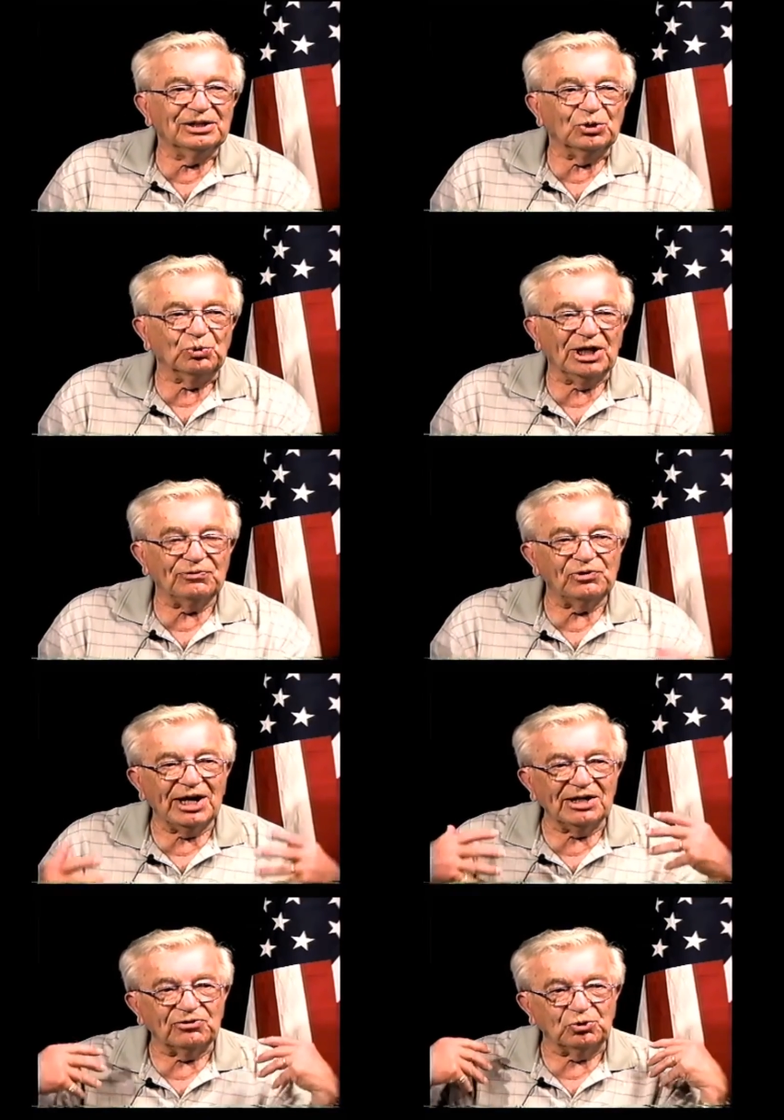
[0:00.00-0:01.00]
We had
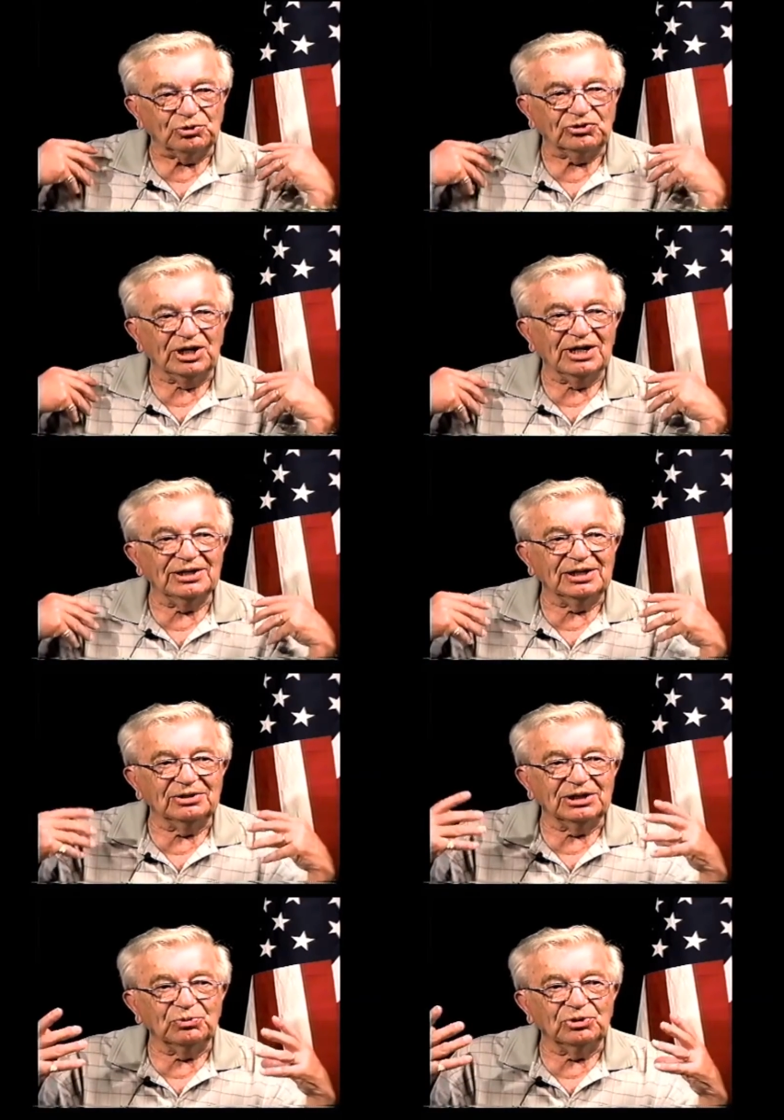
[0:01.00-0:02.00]
flying suits on.
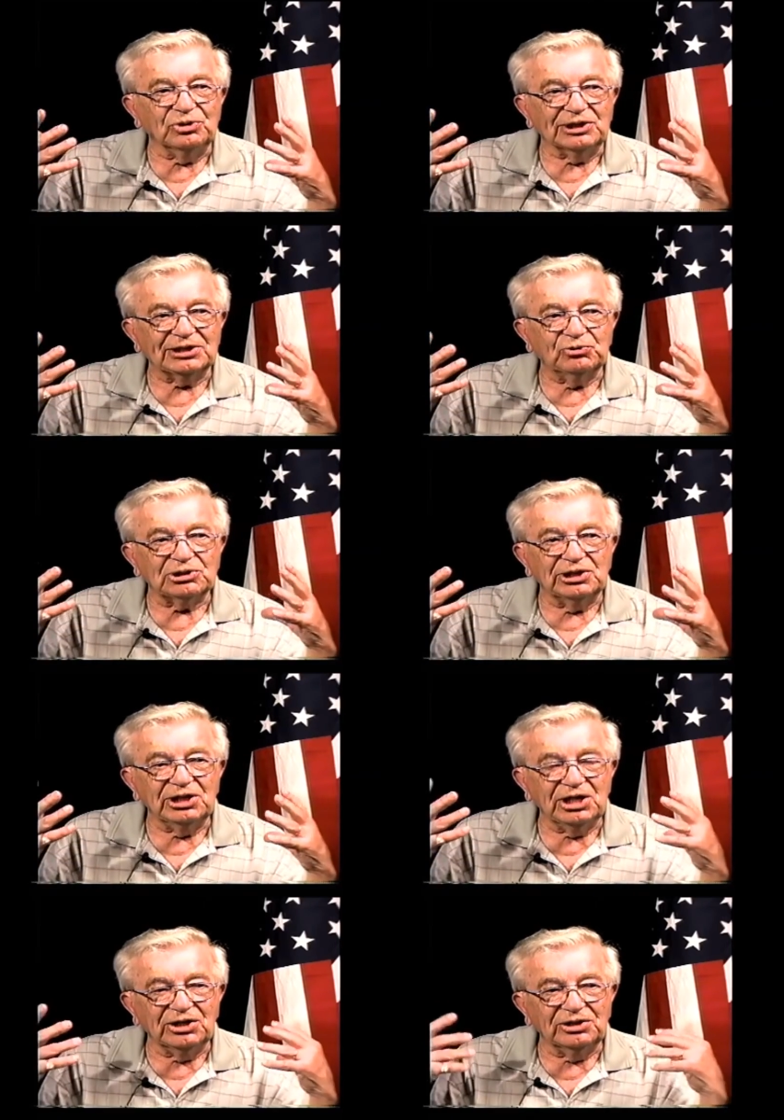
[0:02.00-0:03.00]
They were electrically
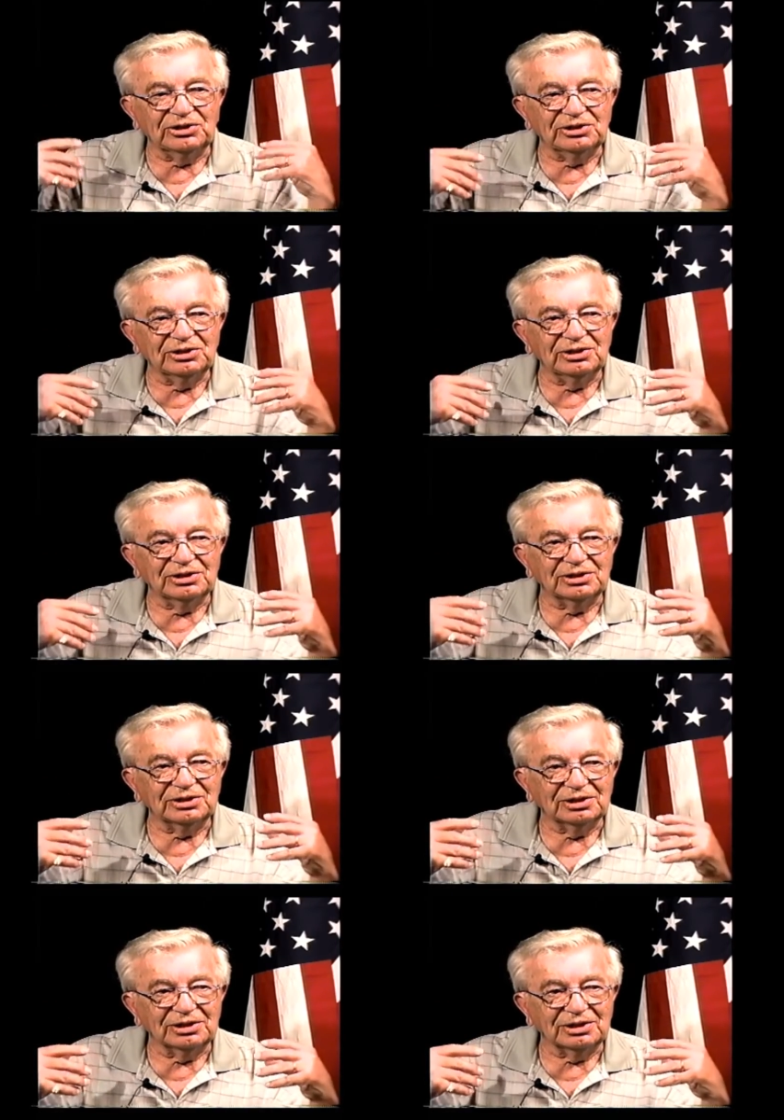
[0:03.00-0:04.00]
heated.
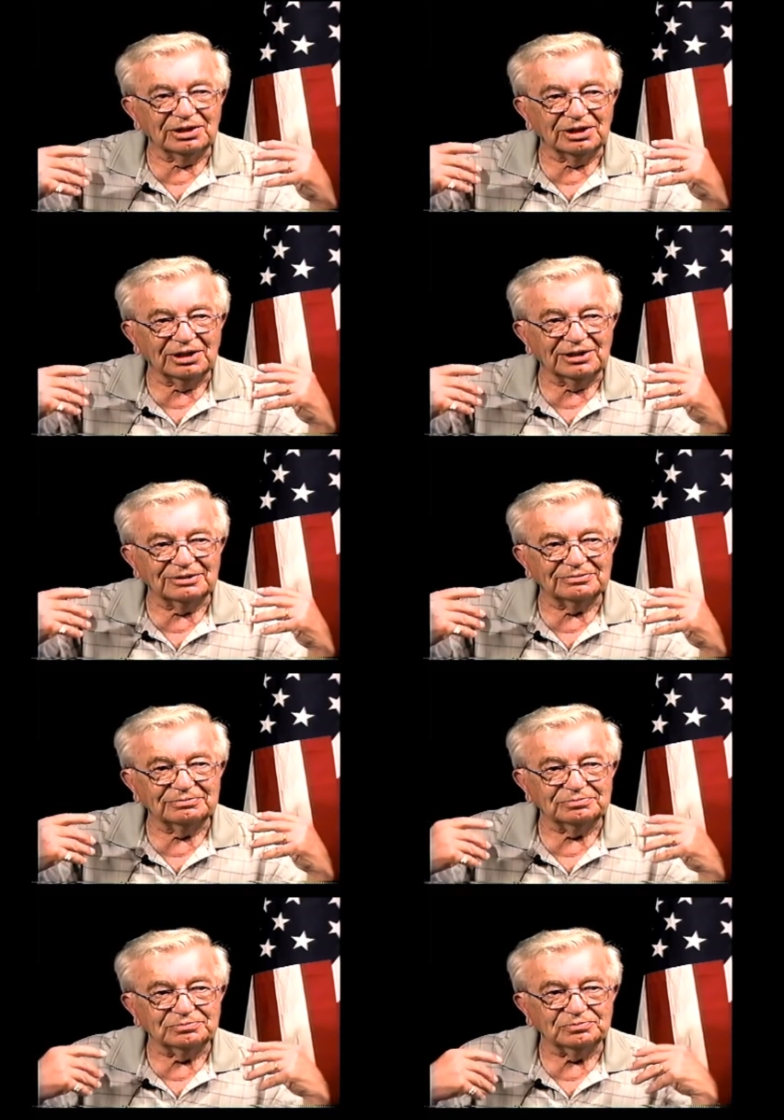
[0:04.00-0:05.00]
The
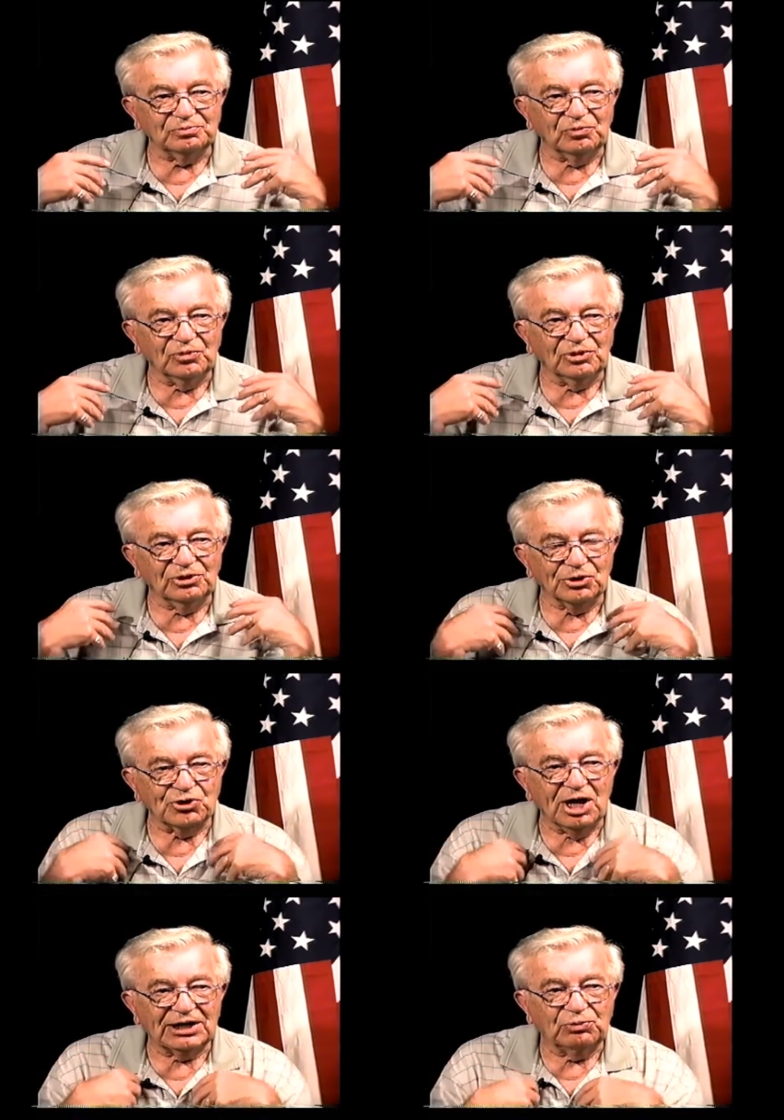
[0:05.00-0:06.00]

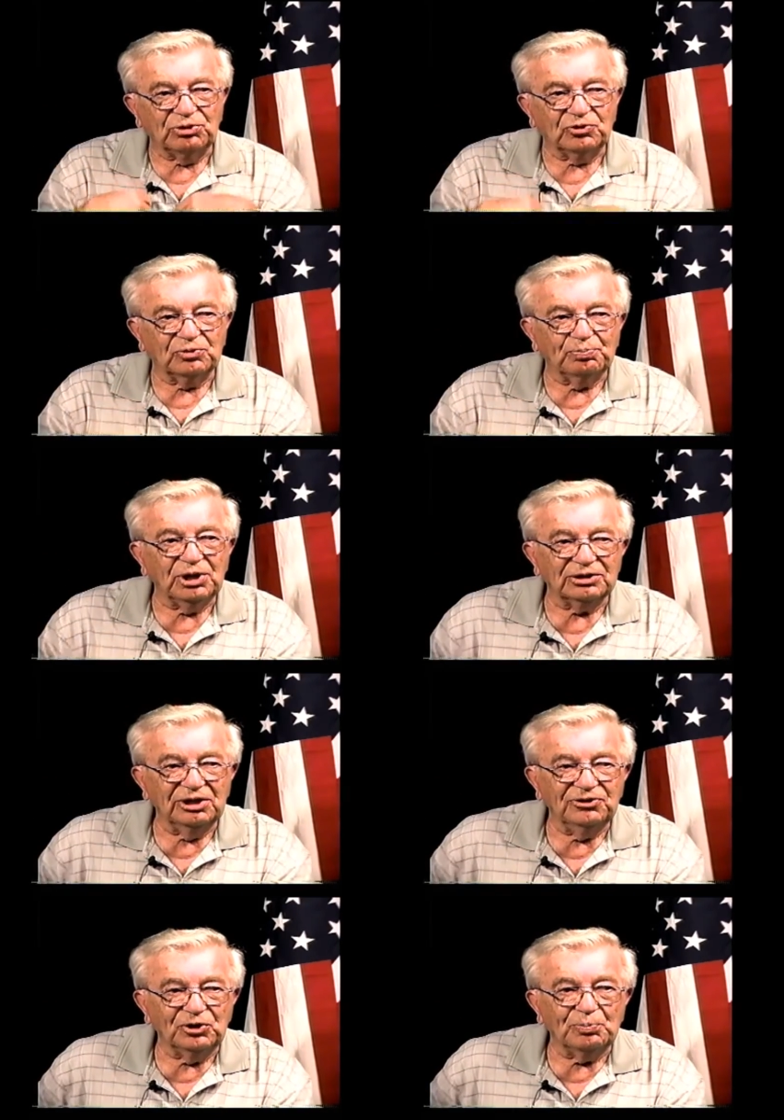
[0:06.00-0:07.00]
jacket was plugged
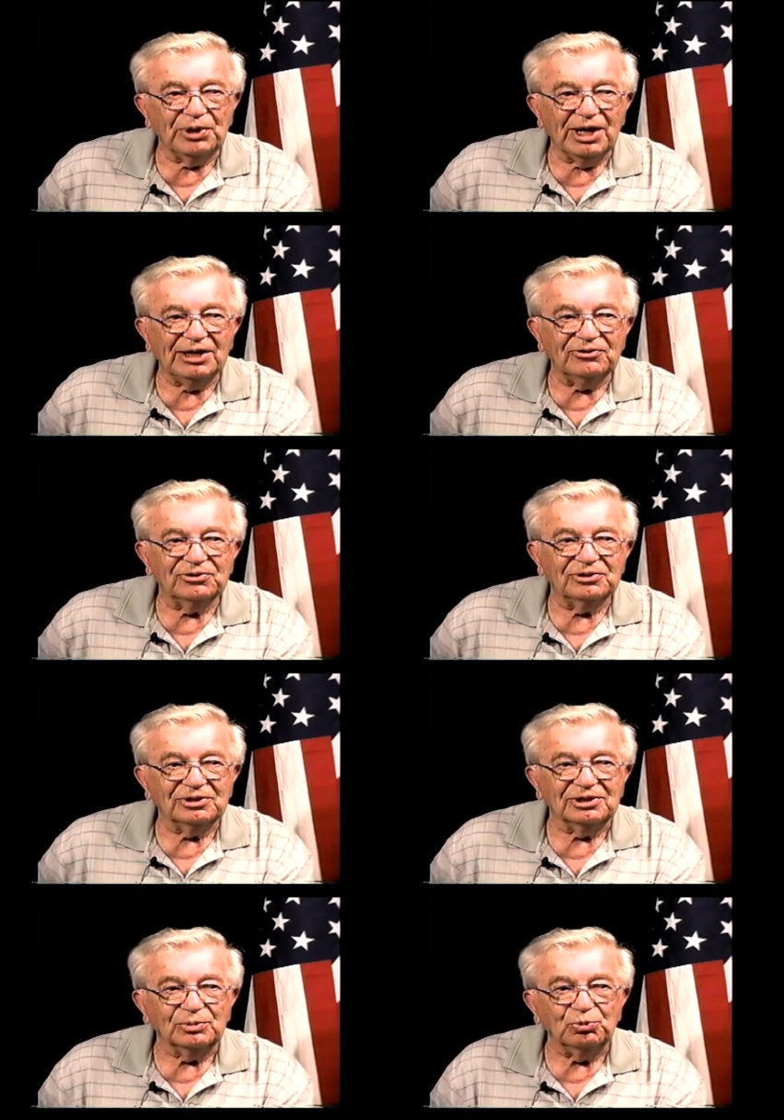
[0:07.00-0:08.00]
into the pants,
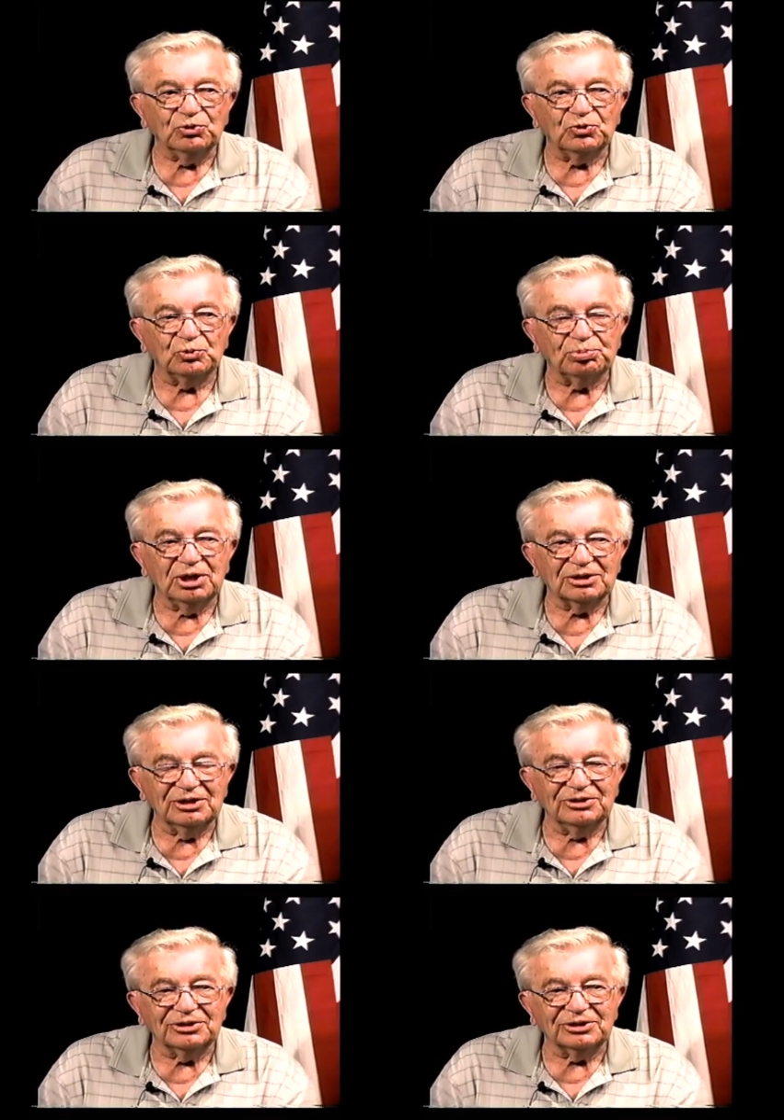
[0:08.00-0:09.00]
and the boots were plugged
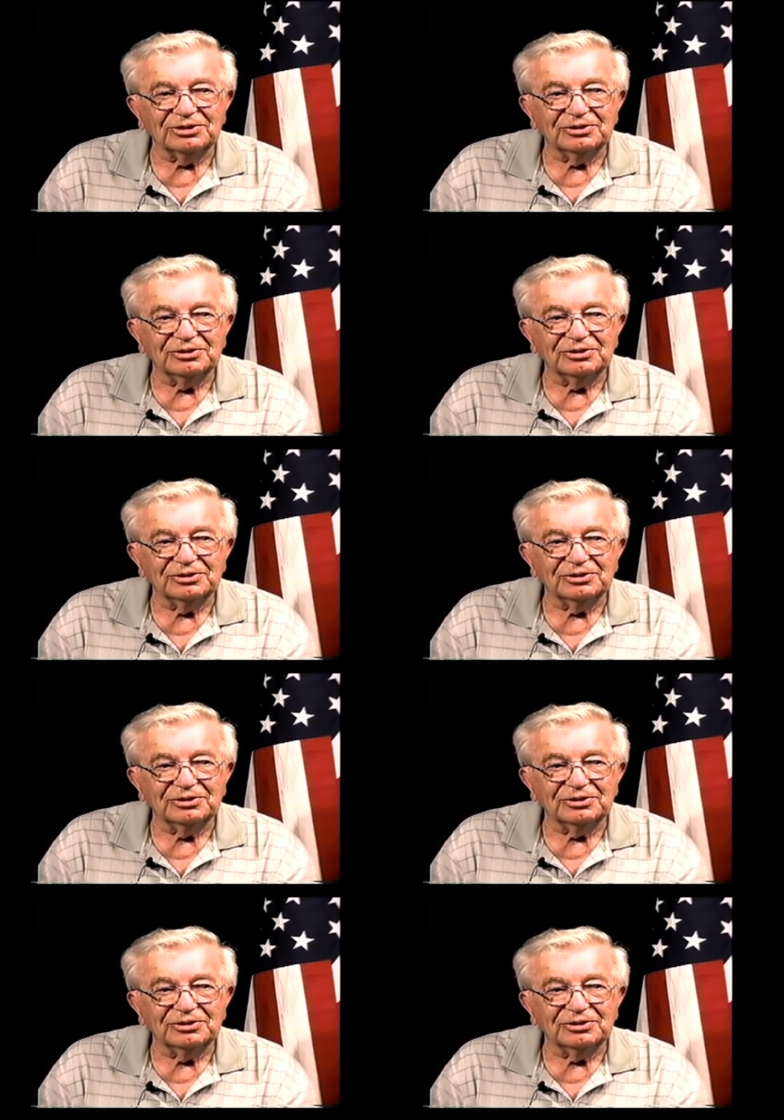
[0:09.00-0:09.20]
into the